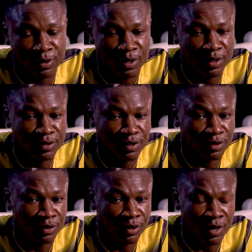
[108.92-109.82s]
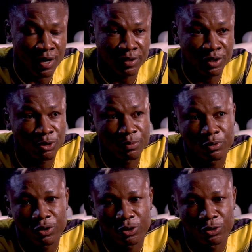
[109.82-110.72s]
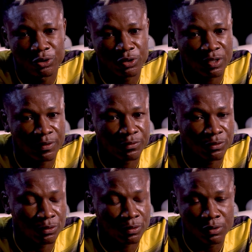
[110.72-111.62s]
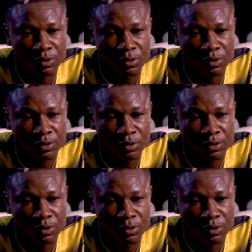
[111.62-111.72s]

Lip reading: As a young boy, you just have to